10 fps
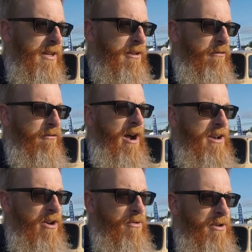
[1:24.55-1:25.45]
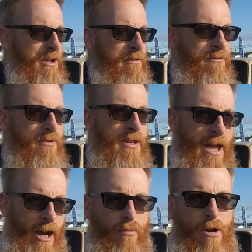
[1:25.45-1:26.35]
to find out if the
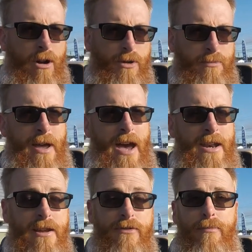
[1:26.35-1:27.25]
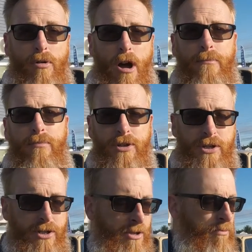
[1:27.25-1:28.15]
Edelbrock was bad and if the problem
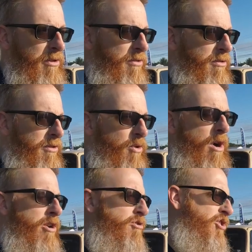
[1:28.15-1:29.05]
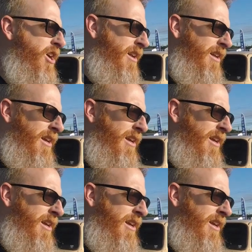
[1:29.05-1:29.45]
persisted with the Quadrajet,